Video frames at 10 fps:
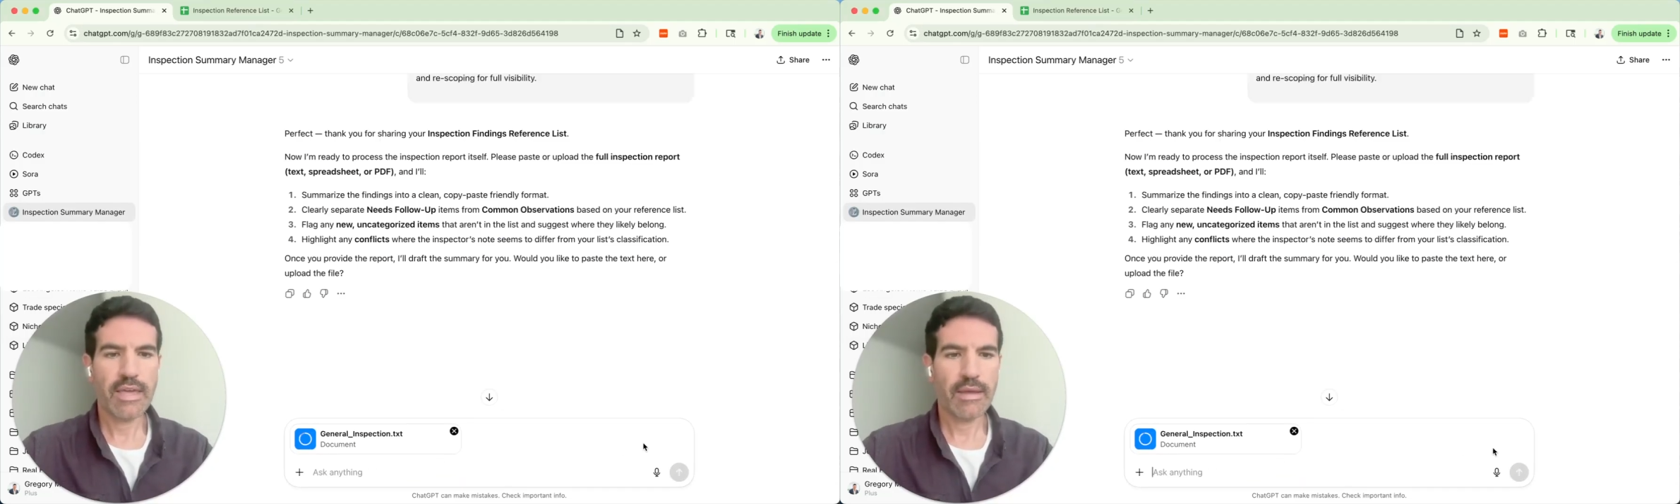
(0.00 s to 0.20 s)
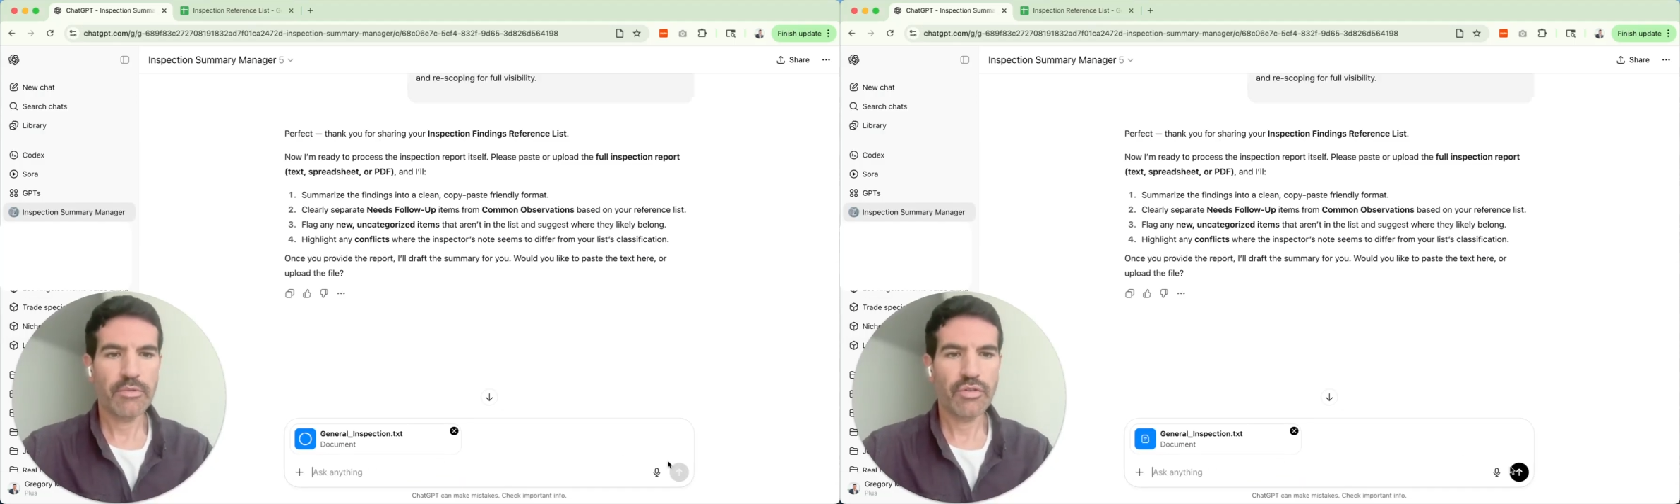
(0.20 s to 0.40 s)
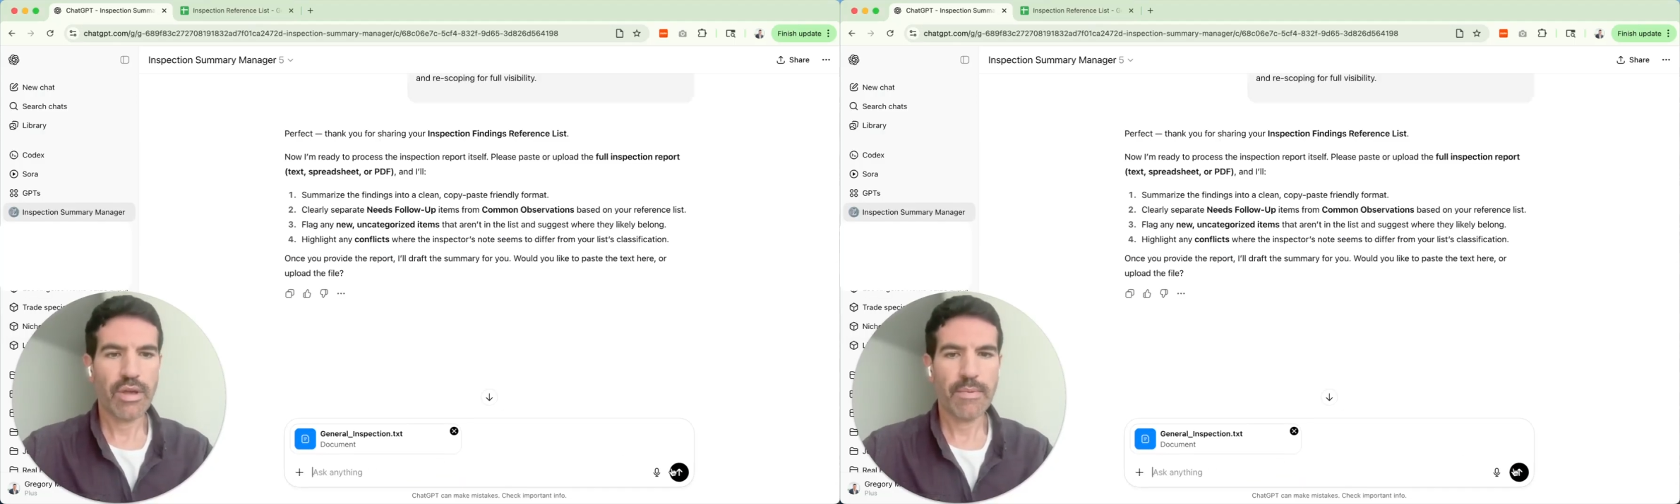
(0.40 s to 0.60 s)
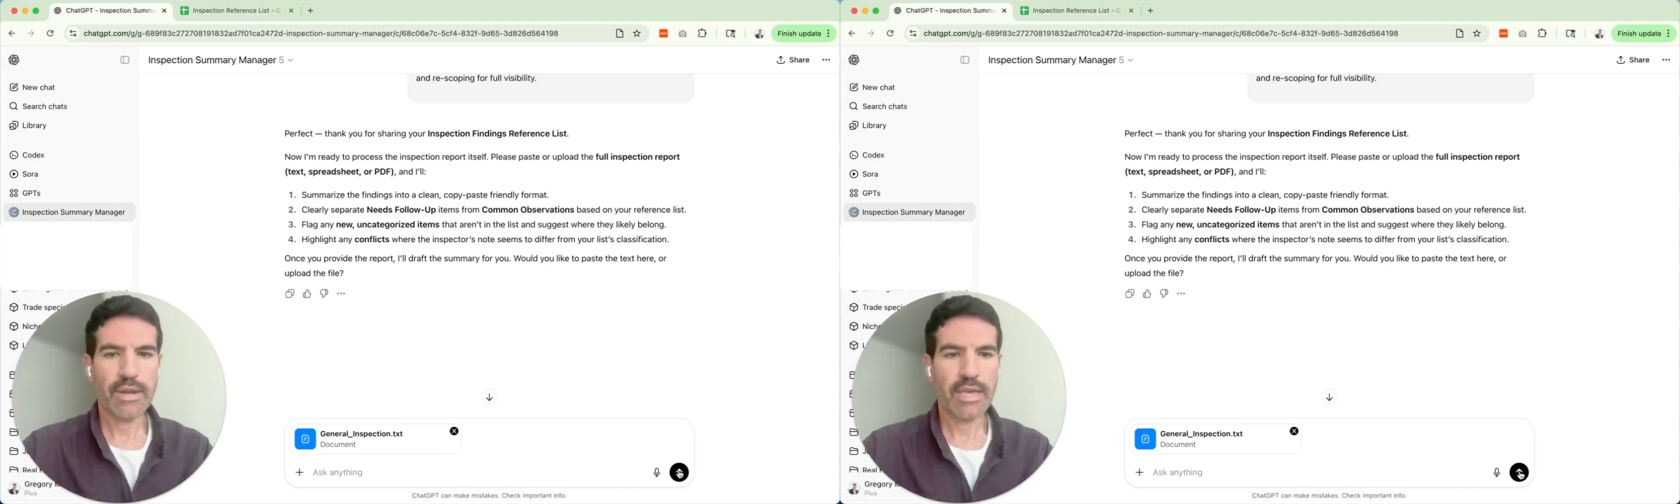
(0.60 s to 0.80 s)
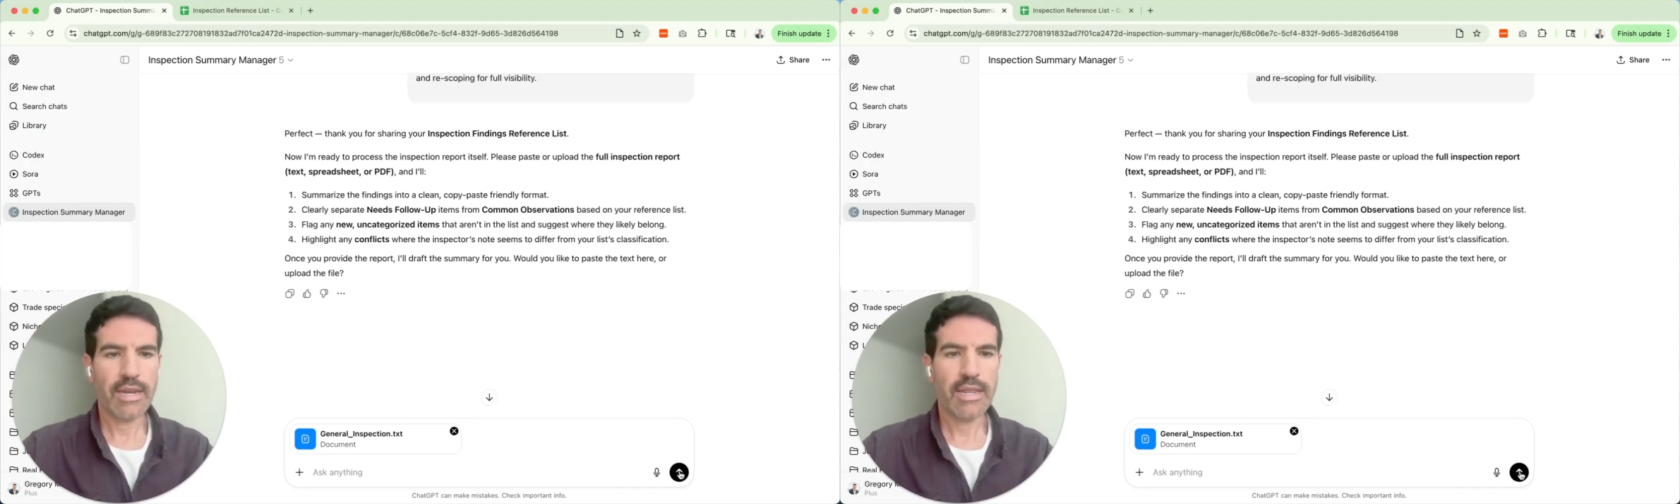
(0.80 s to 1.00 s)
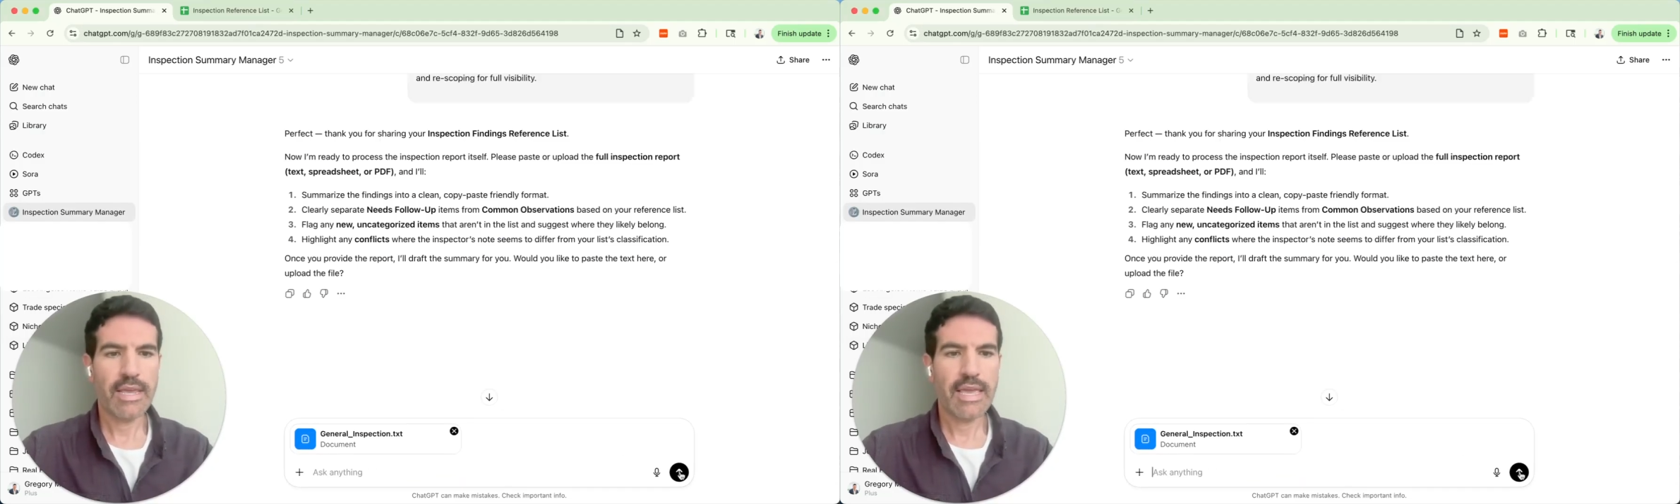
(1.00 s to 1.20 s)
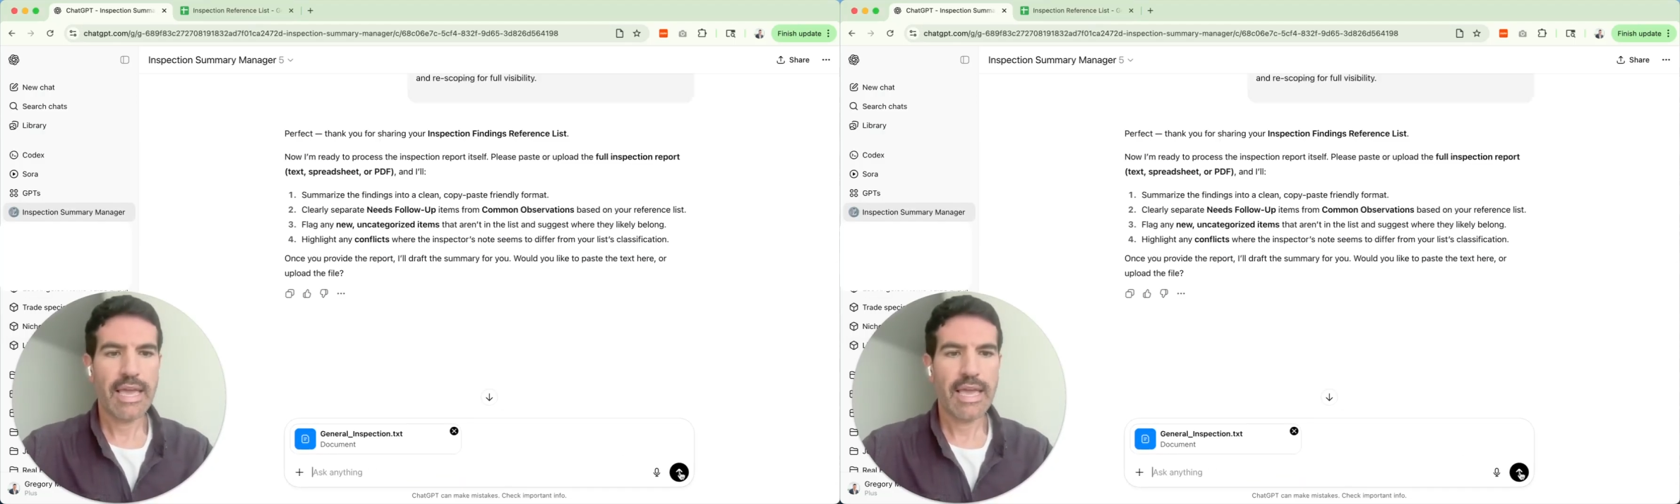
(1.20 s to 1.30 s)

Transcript: that I'm dropping in,